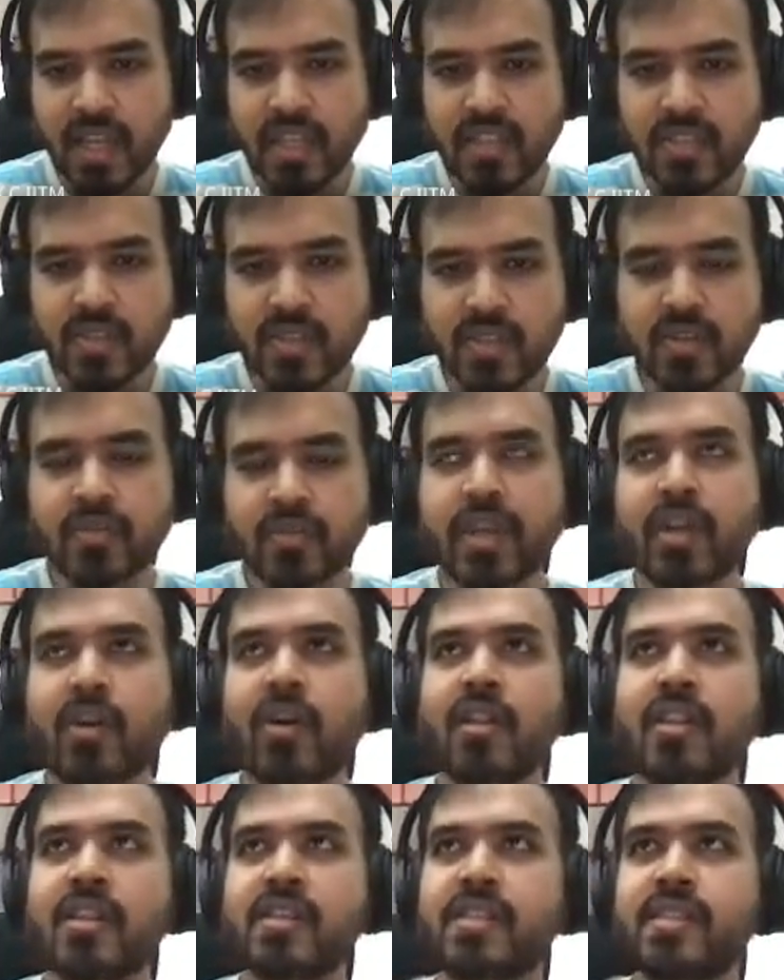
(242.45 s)
So we call
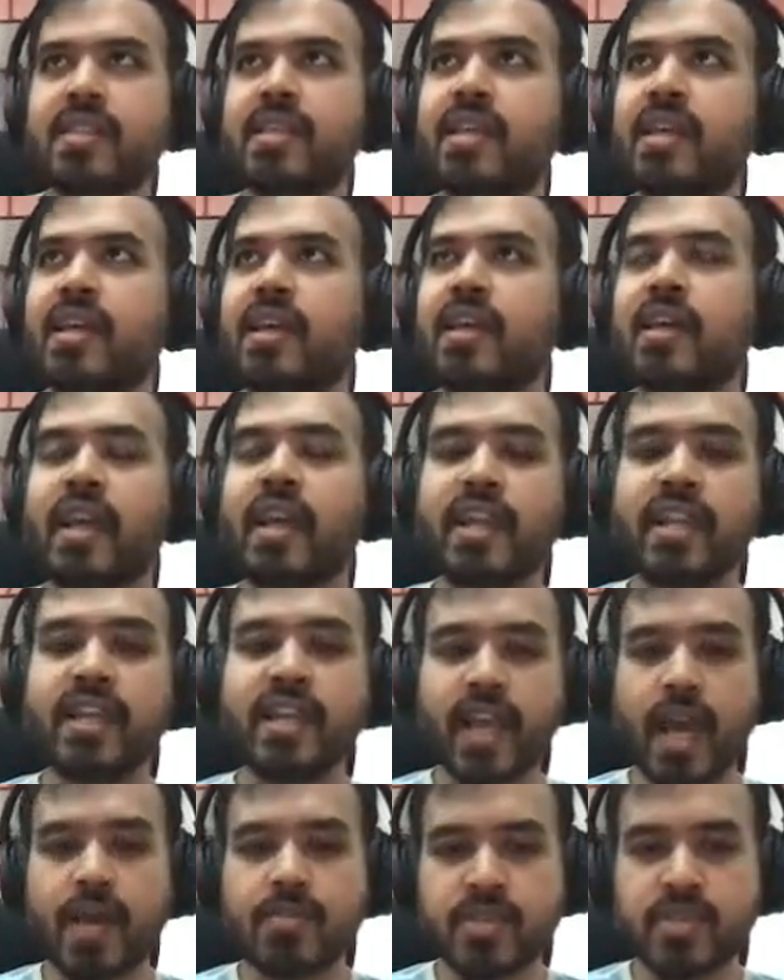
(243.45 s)
this getting
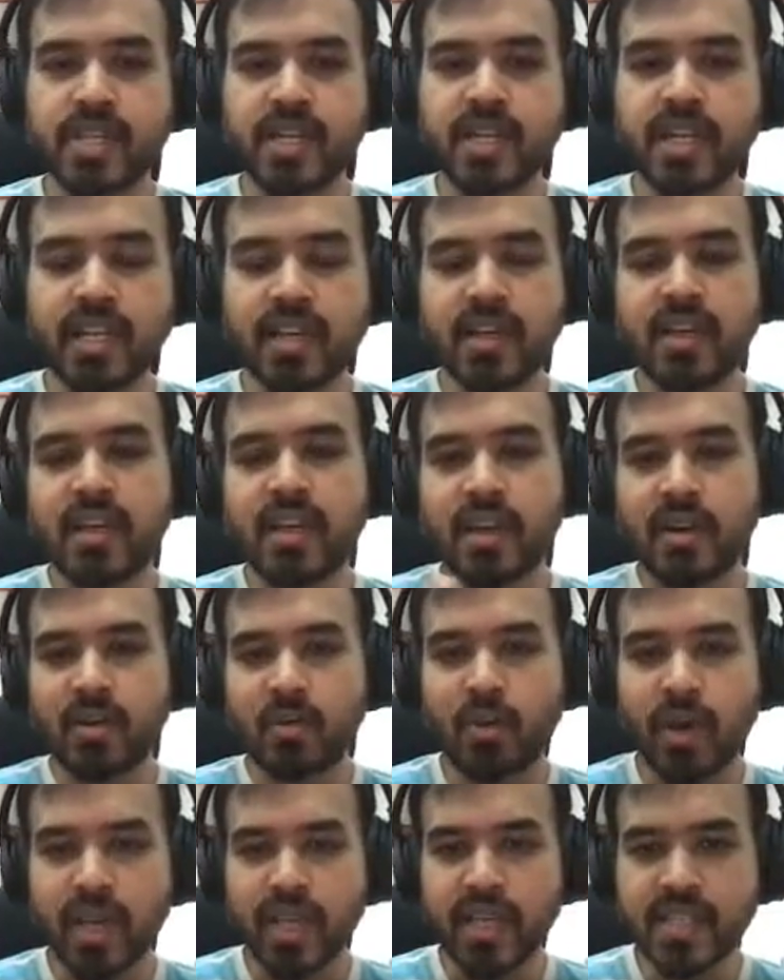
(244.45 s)
captured.
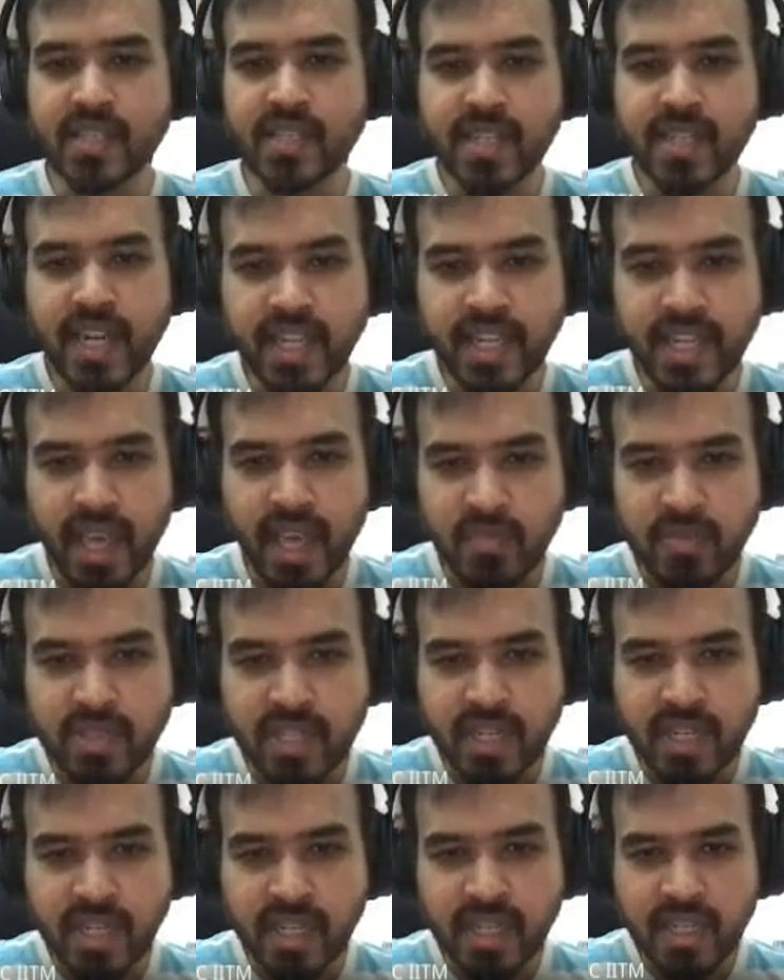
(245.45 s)
Why is it getting
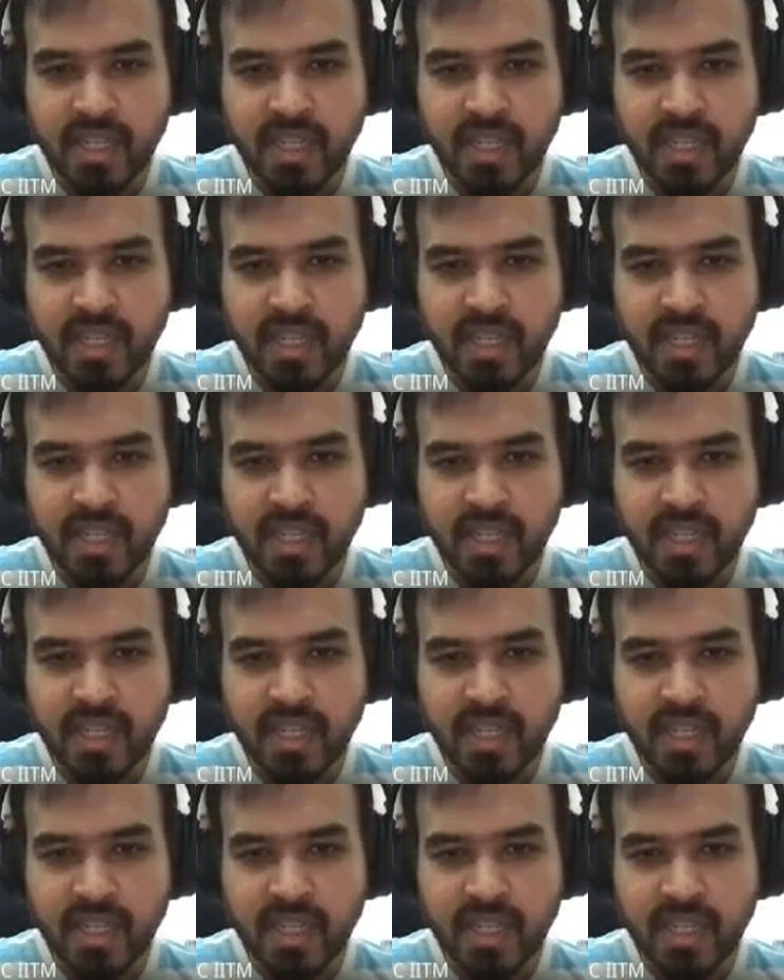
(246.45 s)
captured?